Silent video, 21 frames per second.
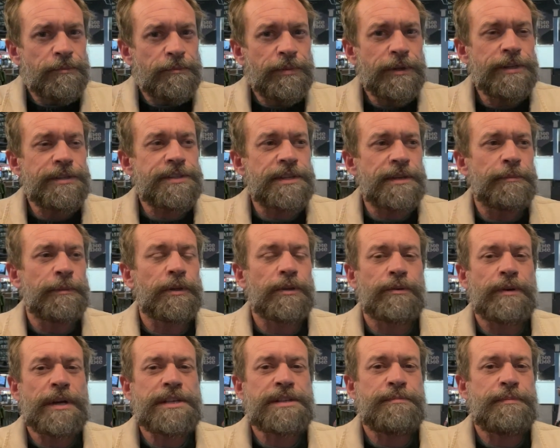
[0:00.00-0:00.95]
Pretty similar
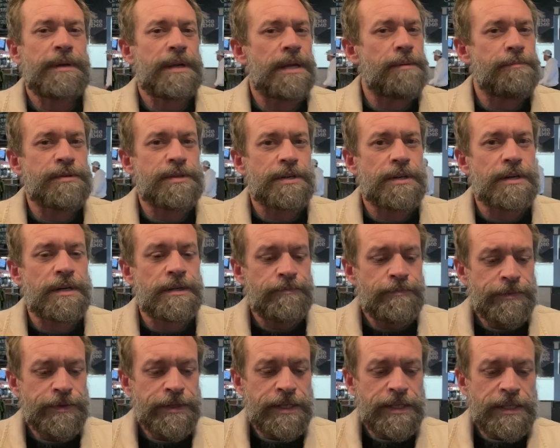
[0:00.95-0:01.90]
recipe, I'm sure.
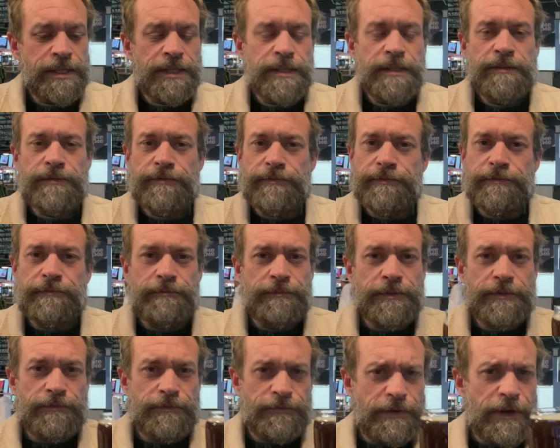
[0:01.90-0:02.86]

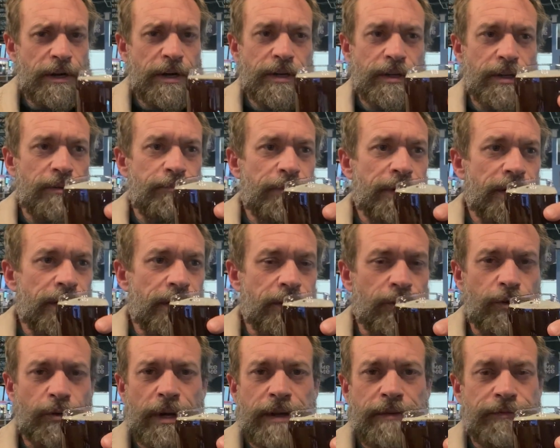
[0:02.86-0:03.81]
Very good beer,
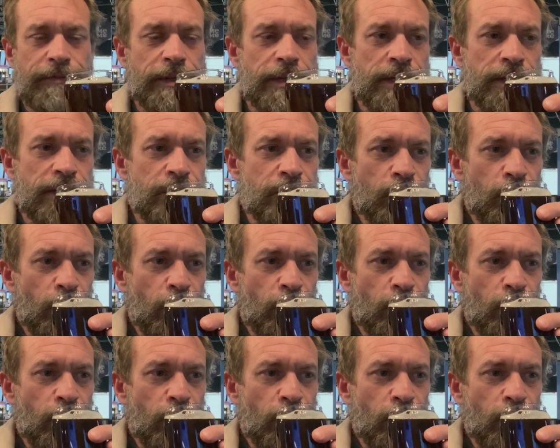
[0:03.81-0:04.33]
great finish.